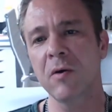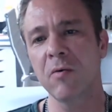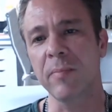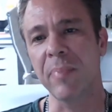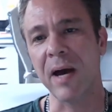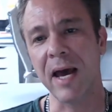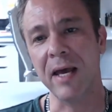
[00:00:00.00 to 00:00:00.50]

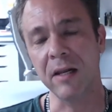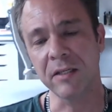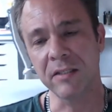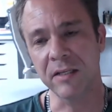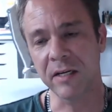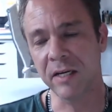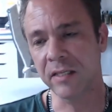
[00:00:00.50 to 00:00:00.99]
We
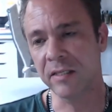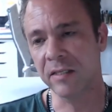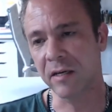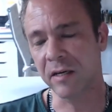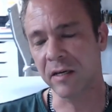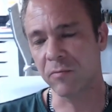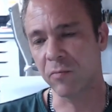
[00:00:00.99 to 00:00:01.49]
piloted it.
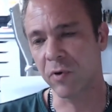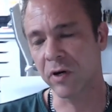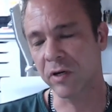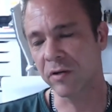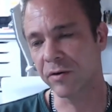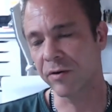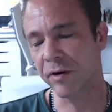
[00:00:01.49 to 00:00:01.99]
It
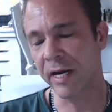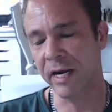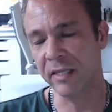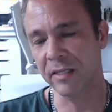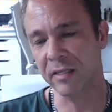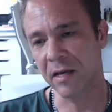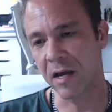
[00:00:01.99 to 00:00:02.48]
worked
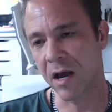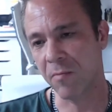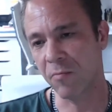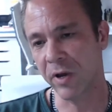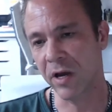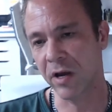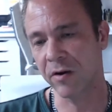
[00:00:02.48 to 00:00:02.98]
great.
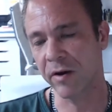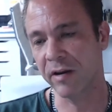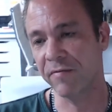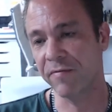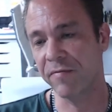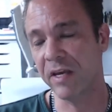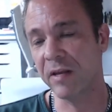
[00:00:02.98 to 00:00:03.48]
We got
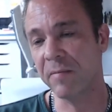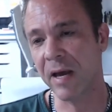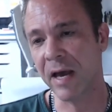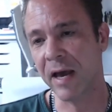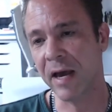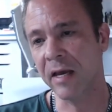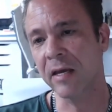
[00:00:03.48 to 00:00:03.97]
great
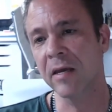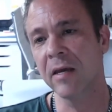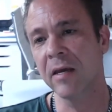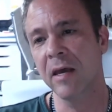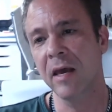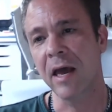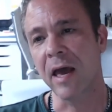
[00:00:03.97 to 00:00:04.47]
feedback.
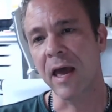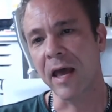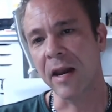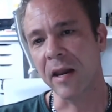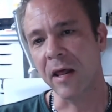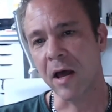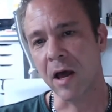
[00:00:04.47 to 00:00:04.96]

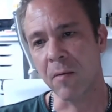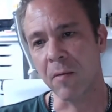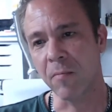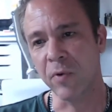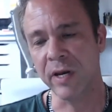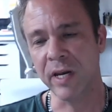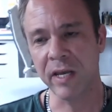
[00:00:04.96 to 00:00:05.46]
And
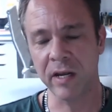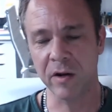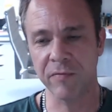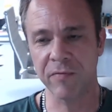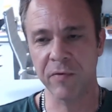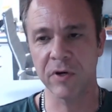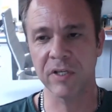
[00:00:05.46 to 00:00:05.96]
we needed,
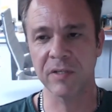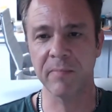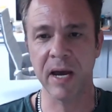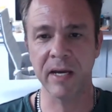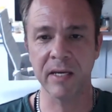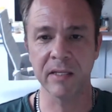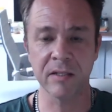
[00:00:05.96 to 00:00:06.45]
of course,
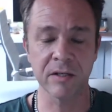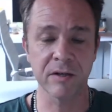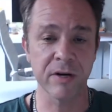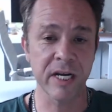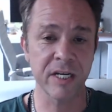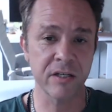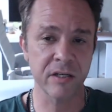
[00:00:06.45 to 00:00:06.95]
bank
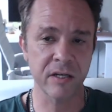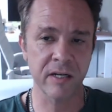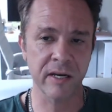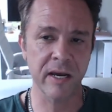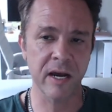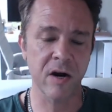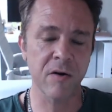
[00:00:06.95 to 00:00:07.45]
integration in the
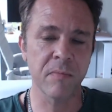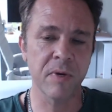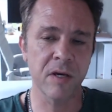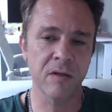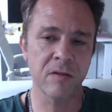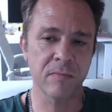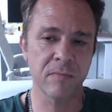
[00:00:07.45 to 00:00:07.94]

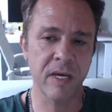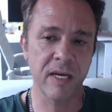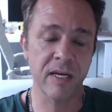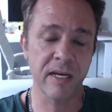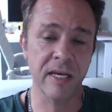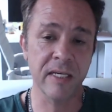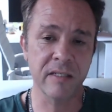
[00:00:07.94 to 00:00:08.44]
Caribbean to make
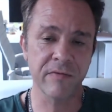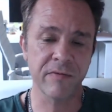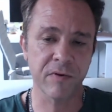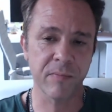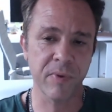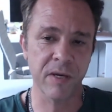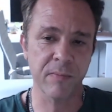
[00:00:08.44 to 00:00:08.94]
it easy
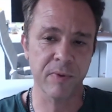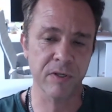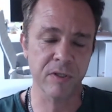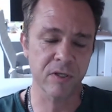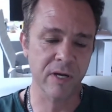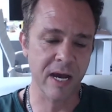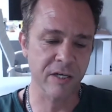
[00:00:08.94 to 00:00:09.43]
for people
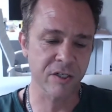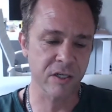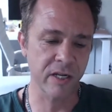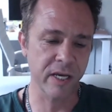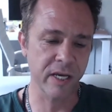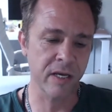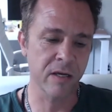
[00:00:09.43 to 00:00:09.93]
to
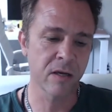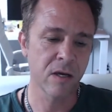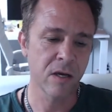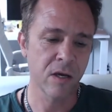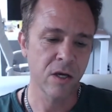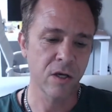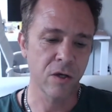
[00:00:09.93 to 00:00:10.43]
actually
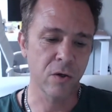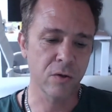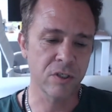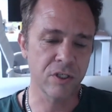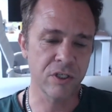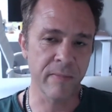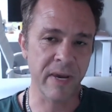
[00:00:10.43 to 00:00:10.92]
use
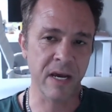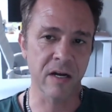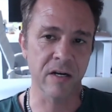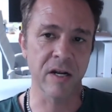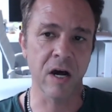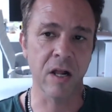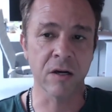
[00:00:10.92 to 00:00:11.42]

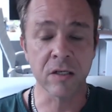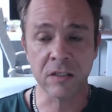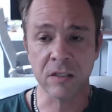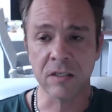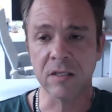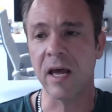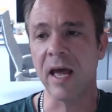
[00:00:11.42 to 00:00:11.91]
Jamaica
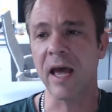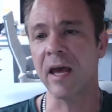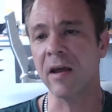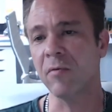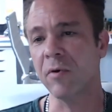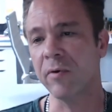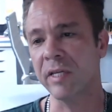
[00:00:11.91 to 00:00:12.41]
dollars.
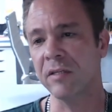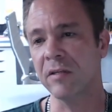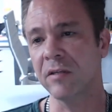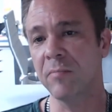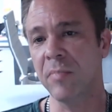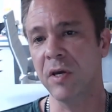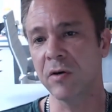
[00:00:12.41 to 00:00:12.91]
And we went
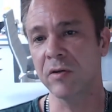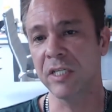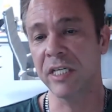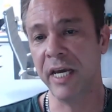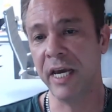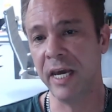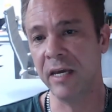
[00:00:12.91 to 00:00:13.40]

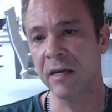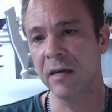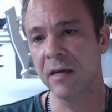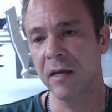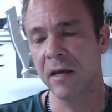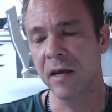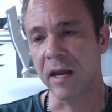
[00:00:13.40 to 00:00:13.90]
BOJ,
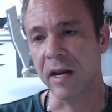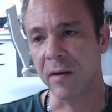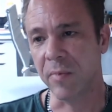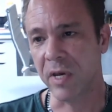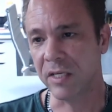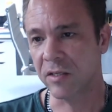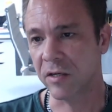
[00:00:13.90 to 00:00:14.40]
and they
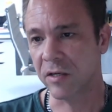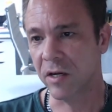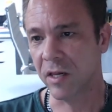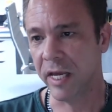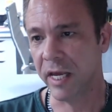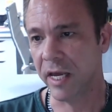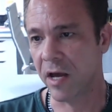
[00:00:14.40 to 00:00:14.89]

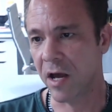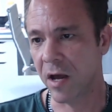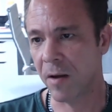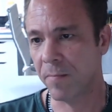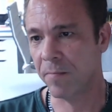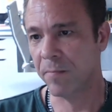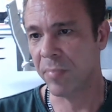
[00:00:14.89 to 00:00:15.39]
basically
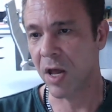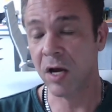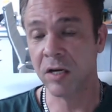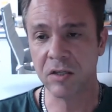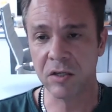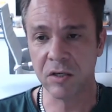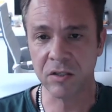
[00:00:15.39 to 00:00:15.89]

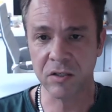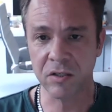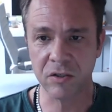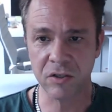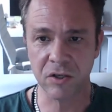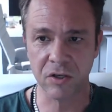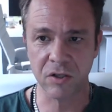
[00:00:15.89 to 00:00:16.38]
blocked us,
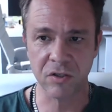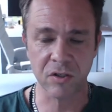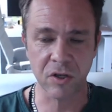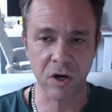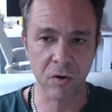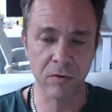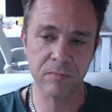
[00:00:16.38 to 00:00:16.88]
shut us
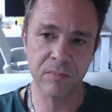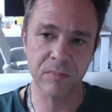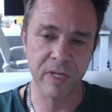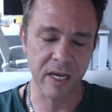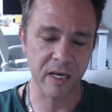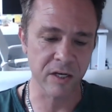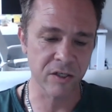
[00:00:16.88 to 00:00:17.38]
down.
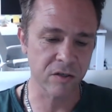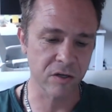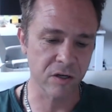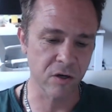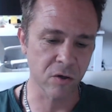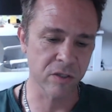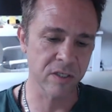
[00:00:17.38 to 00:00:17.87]
They issued a
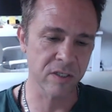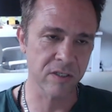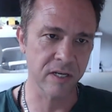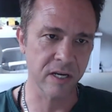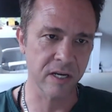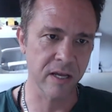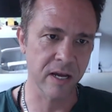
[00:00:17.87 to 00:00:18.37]
notice
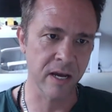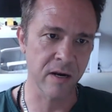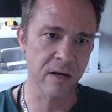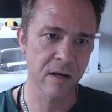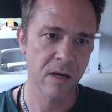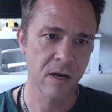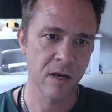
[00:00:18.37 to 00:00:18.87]
saying
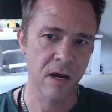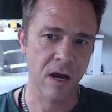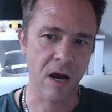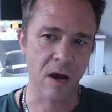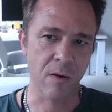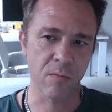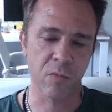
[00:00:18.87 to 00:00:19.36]
that
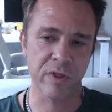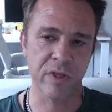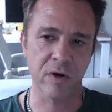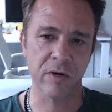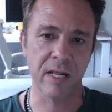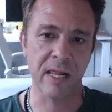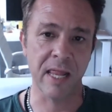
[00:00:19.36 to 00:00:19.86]

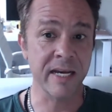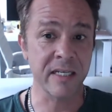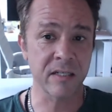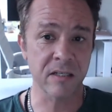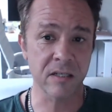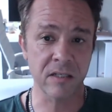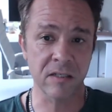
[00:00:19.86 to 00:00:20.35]
without a
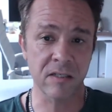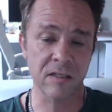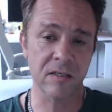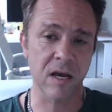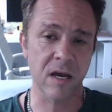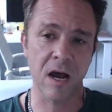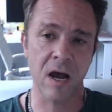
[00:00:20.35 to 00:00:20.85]
license,
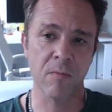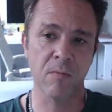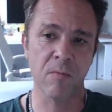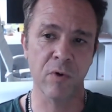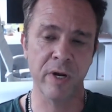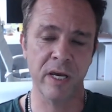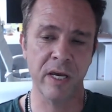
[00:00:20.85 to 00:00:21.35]

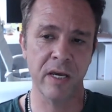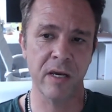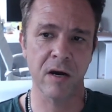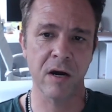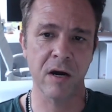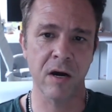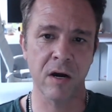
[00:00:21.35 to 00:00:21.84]
we
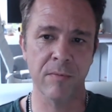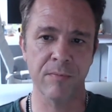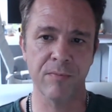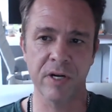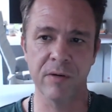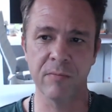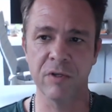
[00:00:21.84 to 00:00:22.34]
are
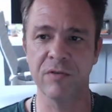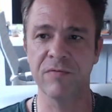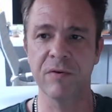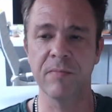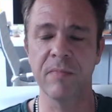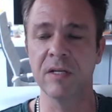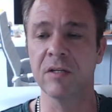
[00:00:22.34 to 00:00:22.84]
pretty much
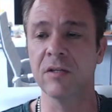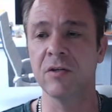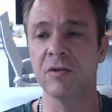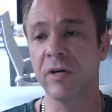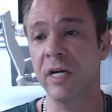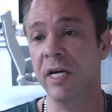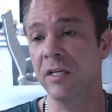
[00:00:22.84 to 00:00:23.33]
forbidden to
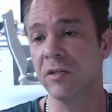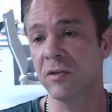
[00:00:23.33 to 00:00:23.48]
trade.